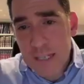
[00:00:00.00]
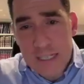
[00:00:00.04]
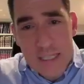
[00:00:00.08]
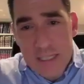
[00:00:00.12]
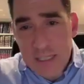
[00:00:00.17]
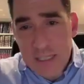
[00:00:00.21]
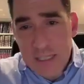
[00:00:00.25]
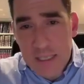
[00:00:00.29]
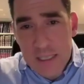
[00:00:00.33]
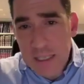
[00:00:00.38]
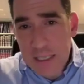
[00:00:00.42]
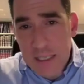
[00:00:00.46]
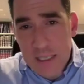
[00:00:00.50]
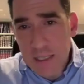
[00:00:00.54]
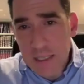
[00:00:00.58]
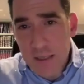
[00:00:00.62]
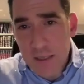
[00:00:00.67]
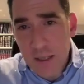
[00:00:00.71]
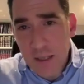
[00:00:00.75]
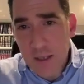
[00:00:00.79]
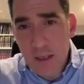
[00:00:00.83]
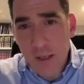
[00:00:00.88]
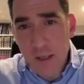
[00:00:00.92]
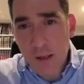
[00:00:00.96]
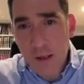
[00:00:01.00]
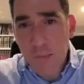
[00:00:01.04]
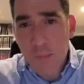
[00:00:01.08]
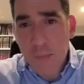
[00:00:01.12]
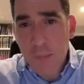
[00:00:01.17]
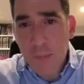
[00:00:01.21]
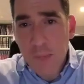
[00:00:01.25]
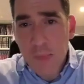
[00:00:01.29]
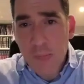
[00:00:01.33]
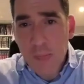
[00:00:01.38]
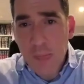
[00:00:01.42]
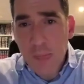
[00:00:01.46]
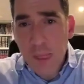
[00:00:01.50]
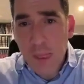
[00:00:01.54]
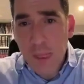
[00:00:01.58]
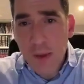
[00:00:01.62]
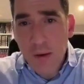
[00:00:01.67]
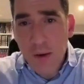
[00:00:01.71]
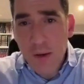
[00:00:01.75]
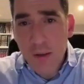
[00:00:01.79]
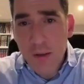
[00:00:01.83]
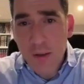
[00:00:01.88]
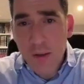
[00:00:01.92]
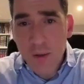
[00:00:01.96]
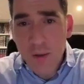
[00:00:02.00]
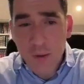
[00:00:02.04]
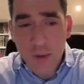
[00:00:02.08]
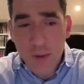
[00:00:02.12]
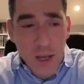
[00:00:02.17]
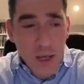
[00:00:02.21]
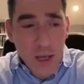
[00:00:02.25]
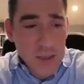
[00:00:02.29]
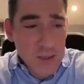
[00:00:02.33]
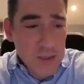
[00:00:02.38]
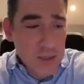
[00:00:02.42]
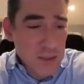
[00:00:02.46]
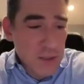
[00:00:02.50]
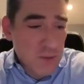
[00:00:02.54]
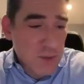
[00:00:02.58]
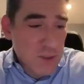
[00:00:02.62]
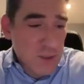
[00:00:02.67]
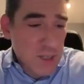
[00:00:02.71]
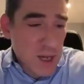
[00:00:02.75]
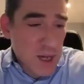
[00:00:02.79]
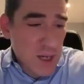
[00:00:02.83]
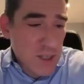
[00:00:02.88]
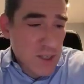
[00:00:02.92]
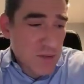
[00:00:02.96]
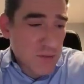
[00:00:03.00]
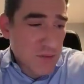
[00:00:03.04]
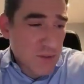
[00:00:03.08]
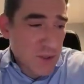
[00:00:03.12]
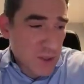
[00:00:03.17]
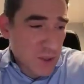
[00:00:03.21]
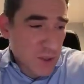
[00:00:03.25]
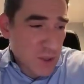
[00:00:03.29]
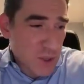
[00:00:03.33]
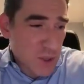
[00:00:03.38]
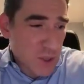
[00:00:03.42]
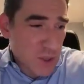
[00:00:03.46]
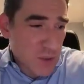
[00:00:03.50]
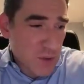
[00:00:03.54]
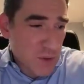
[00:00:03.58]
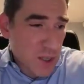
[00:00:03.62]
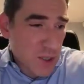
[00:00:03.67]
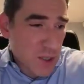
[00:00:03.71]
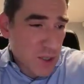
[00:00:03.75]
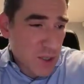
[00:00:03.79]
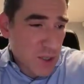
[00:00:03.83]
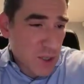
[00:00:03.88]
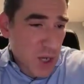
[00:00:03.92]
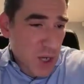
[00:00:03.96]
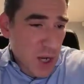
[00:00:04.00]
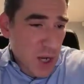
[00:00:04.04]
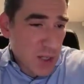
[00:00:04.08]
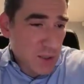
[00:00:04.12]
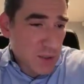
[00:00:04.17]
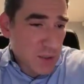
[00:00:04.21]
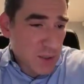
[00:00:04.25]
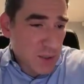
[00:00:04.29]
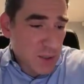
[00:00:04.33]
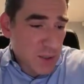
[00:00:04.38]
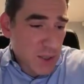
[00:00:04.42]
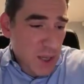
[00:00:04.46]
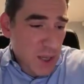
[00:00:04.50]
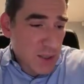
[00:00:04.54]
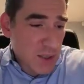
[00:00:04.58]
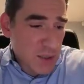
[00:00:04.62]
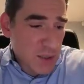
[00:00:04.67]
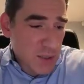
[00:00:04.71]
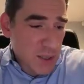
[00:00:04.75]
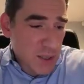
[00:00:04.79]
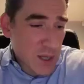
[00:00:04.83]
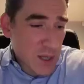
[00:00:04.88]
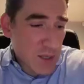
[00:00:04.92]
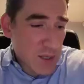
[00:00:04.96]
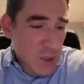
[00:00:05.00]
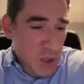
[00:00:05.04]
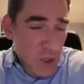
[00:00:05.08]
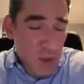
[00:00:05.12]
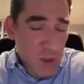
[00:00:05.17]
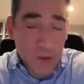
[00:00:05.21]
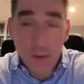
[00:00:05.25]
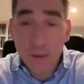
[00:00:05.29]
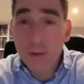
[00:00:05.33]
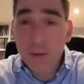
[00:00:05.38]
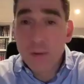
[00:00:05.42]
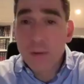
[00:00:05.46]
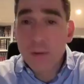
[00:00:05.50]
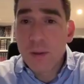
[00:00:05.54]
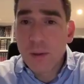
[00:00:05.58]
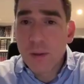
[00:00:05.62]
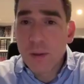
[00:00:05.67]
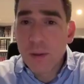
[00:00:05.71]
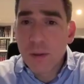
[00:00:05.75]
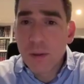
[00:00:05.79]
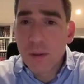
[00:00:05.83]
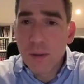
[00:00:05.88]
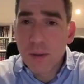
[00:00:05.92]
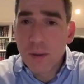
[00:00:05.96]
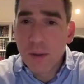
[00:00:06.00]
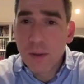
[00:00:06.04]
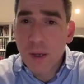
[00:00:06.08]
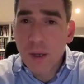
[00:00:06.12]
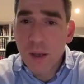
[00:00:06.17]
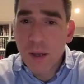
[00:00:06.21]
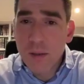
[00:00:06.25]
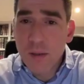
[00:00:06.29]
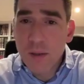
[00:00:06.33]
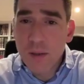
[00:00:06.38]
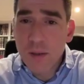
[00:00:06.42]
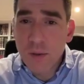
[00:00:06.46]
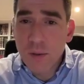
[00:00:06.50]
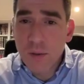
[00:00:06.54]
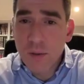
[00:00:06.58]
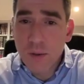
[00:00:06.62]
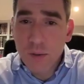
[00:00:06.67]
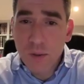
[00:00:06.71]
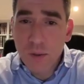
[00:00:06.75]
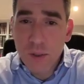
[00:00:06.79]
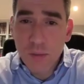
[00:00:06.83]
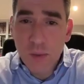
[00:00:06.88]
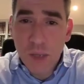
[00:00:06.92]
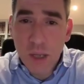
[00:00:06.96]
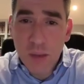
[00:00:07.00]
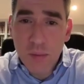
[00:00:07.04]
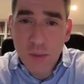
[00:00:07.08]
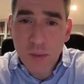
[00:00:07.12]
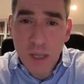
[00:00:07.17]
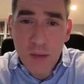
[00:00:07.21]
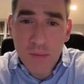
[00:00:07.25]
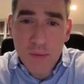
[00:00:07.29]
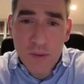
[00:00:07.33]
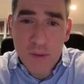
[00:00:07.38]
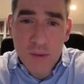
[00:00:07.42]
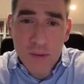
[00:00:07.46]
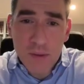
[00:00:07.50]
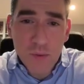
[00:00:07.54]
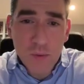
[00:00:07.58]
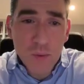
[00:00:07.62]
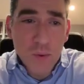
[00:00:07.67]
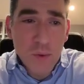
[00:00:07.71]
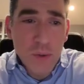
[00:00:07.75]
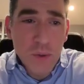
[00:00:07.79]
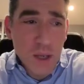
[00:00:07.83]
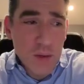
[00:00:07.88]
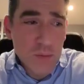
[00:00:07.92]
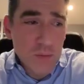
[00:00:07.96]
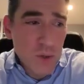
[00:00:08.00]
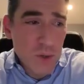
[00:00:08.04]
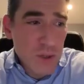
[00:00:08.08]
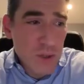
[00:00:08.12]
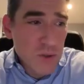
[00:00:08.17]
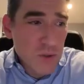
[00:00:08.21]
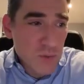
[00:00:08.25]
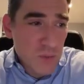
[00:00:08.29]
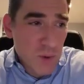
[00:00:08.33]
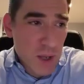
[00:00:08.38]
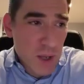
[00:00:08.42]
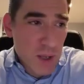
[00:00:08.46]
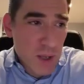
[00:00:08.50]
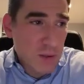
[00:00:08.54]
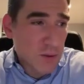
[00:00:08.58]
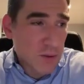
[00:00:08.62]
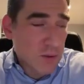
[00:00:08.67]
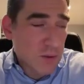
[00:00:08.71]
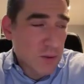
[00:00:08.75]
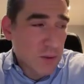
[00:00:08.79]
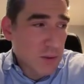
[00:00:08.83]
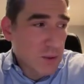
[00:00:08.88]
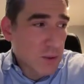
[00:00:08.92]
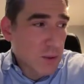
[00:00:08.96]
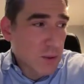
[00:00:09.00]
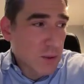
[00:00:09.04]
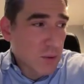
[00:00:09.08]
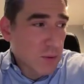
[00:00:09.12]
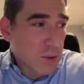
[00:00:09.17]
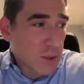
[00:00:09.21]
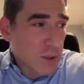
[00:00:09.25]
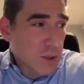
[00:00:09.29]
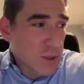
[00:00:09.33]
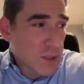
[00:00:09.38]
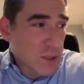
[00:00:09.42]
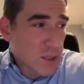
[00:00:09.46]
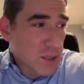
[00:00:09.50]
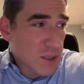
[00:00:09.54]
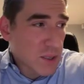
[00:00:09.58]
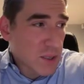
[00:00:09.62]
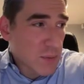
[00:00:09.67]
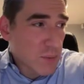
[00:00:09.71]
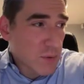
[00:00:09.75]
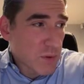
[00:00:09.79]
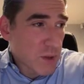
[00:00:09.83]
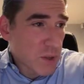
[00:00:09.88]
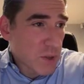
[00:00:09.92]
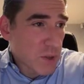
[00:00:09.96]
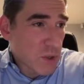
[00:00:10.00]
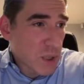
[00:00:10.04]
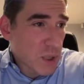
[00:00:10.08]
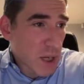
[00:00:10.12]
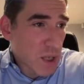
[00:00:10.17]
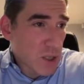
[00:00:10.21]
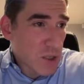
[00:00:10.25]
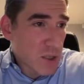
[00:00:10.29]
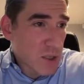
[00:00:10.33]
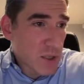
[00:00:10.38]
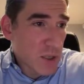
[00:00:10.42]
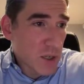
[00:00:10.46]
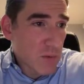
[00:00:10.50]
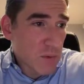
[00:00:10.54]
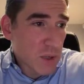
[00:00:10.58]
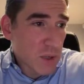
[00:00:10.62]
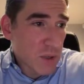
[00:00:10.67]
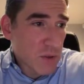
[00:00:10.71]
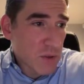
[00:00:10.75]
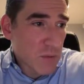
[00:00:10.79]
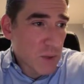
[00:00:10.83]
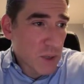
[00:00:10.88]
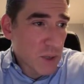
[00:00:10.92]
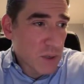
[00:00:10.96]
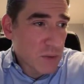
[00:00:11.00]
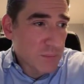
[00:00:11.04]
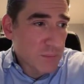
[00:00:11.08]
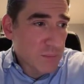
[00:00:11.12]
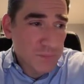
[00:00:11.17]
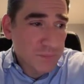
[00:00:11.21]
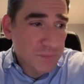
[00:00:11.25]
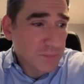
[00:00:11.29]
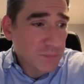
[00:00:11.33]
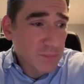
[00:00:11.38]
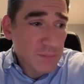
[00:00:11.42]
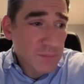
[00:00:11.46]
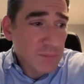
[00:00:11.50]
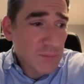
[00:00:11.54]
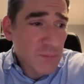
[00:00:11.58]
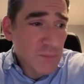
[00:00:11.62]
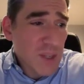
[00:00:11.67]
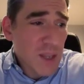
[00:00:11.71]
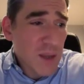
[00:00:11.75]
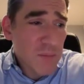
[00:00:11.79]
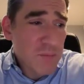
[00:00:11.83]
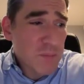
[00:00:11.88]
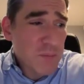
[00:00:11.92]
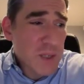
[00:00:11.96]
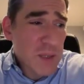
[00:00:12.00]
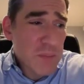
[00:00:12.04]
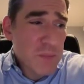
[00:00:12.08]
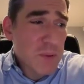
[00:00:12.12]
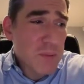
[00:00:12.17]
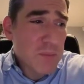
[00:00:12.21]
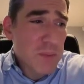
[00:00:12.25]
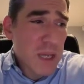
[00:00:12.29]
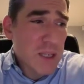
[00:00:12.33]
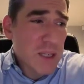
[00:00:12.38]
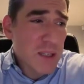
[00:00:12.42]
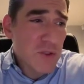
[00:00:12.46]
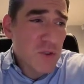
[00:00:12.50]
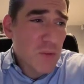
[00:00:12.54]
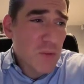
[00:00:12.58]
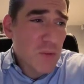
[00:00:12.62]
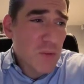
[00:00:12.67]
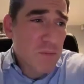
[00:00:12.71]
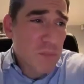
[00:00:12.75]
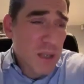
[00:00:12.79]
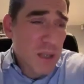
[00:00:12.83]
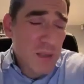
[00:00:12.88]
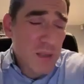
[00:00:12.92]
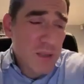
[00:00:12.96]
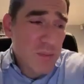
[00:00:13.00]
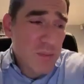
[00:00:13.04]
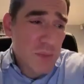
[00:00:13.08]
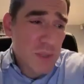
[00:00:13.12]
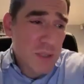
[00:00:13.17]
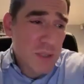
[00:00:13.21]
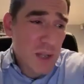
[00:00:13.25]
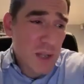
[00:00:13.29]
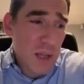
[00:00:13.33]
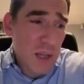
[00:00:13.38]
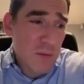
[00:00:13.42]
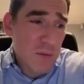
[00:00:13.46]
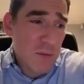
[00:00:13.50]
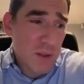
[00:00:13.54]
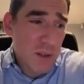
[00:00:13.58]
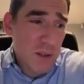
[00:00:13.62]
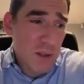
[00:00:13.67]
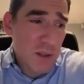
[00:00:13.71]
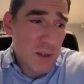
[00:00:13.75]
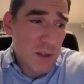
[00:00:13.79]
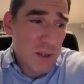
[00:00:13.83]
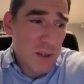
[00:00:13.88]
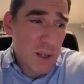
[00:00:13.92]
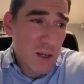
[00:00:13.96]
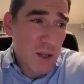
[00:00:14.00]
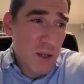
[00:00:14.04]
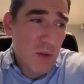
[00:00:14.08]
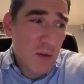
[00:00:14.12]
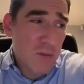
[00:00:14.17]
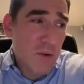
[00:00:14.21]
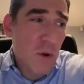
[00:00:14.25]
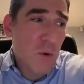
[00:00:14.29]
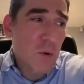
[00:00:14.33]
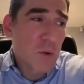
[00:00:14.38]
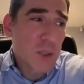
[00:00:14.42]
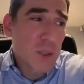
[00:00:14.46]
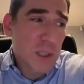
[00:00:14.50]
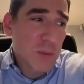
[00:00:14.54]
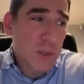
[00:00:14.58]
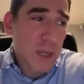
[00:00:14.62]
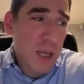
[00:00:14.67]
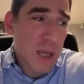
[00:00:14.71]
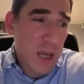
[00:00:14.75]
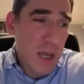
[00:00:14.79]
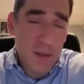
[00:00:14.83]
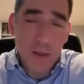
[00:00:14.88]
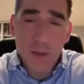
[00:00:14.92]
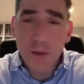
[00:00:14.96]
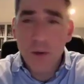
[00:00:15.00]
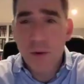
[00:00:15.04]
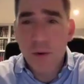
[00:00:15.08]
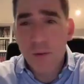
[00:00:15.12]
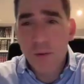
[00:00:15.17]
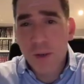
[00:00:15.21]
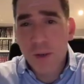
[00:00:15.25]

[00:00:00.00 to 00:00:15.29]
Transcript: It isn't an easy thing, right? The idea of it takes a village to raise a child is not a joke. Yeah. So in order to be able to have a school that runs well, or a system of education that runs well, people make a tremendous mistake of thinking that if only we had the